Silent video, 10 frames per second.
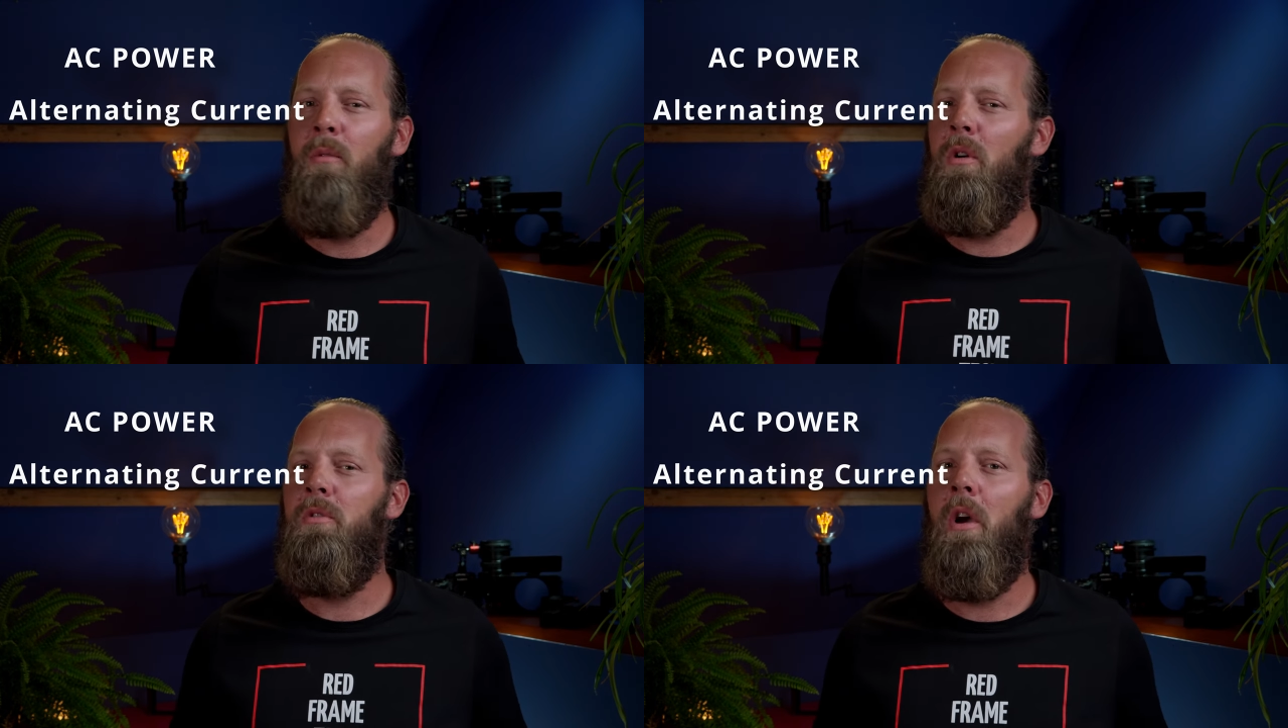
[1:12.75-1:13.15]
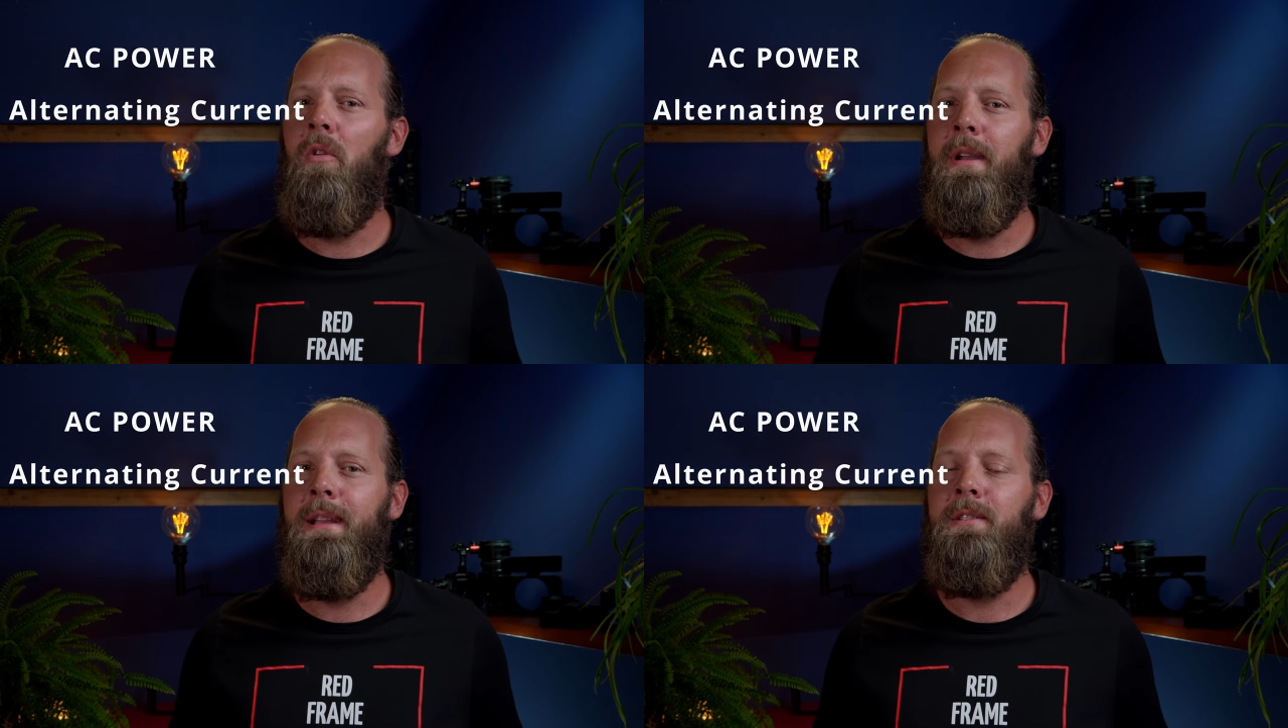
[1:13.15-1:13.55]
I won't
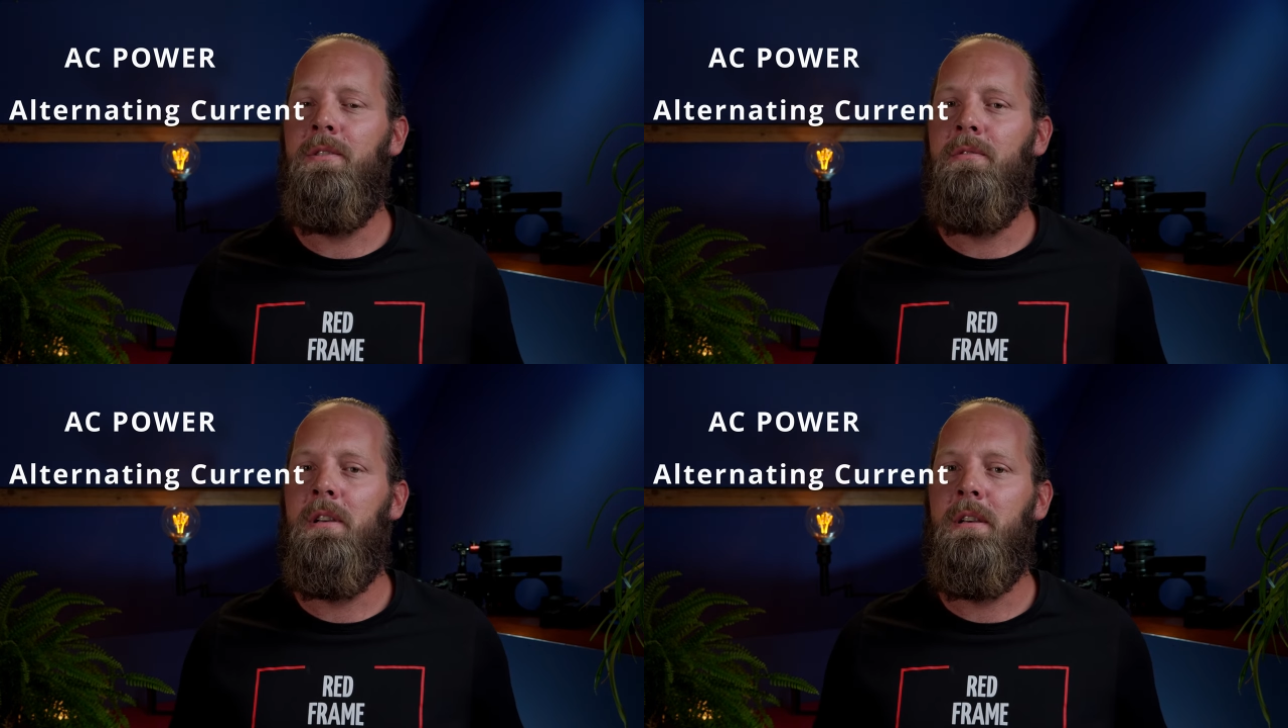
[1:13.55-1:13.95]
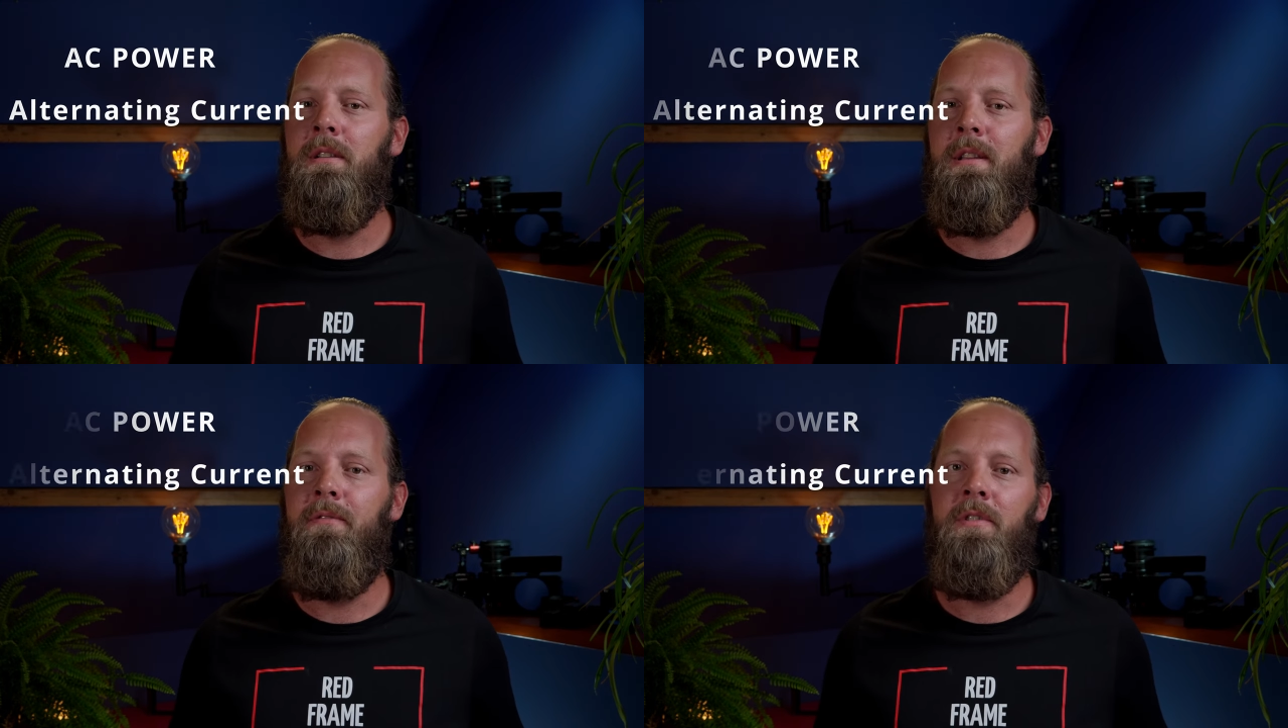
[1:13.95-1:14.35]
go into the
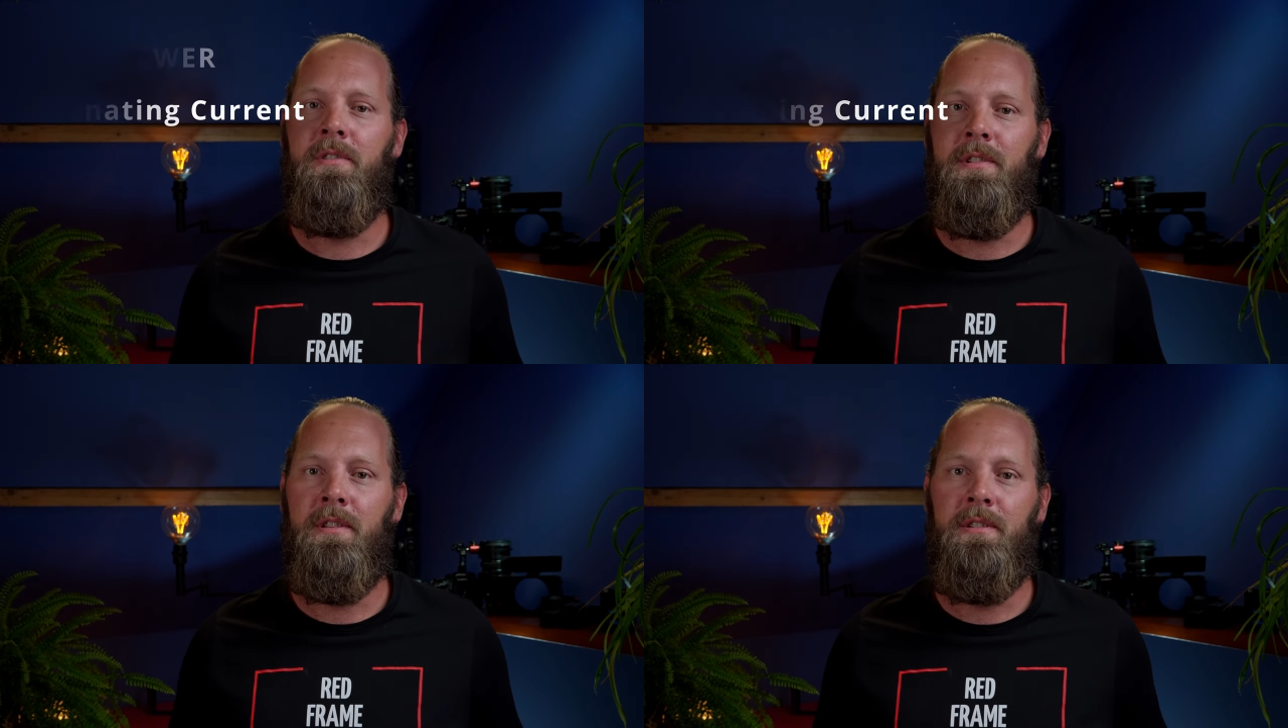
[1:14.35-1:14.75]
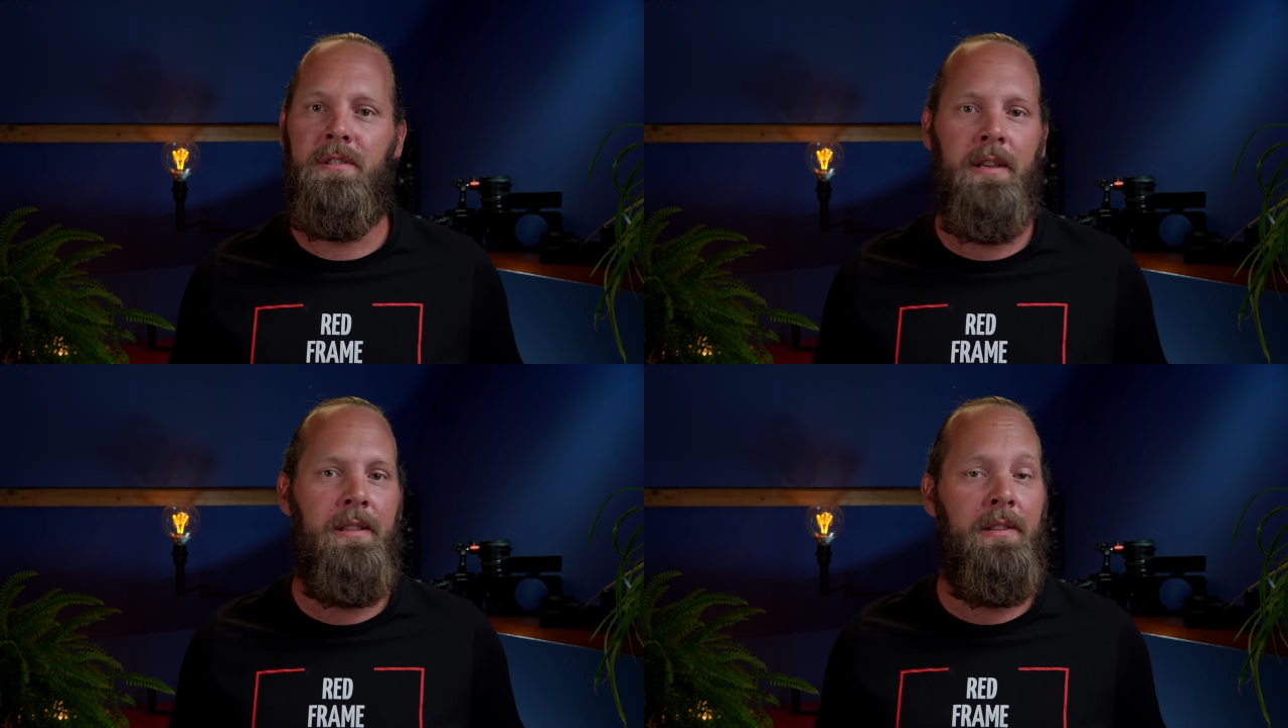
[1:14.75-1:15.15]

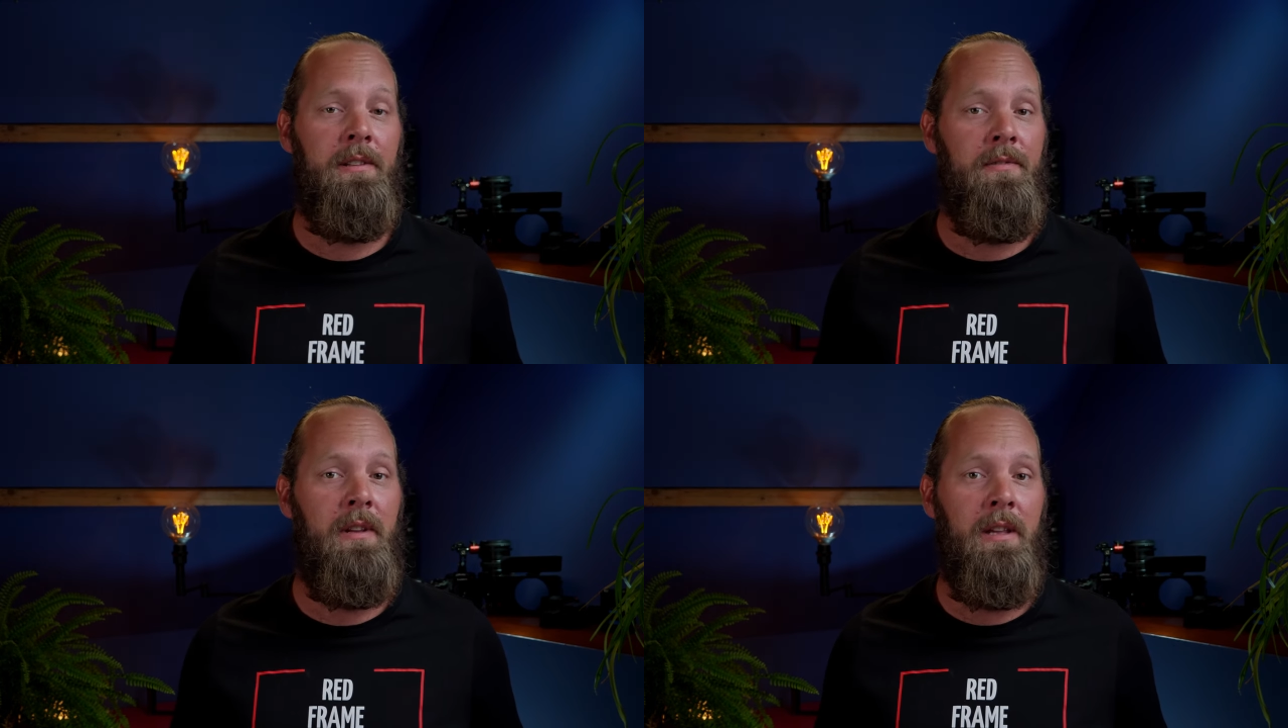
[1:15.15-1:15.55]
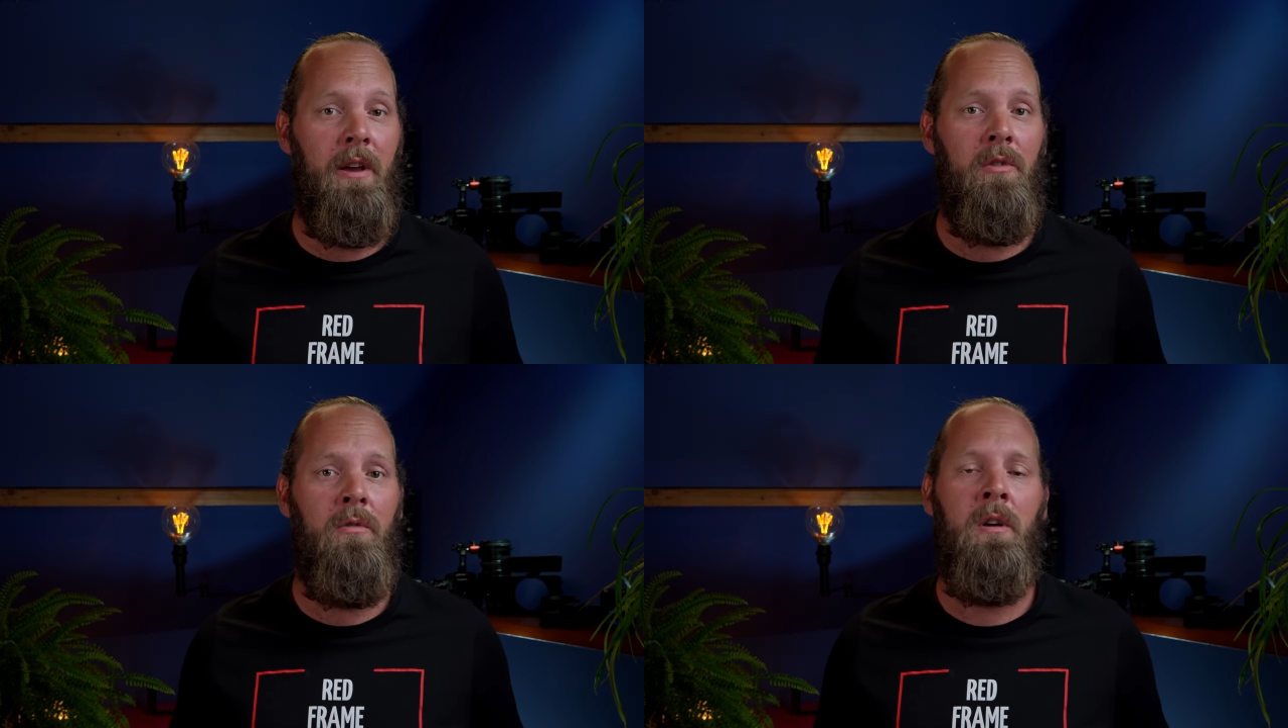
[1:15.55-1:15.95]
differences in this
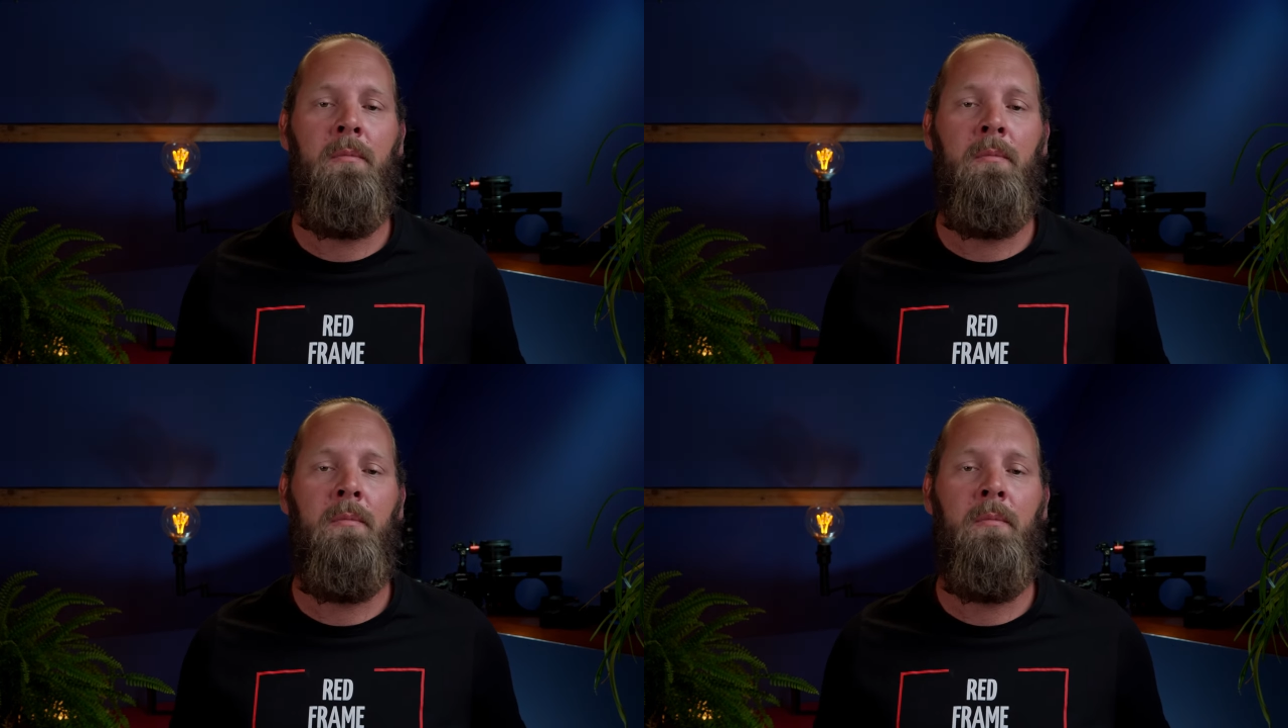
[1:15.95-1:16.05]
video,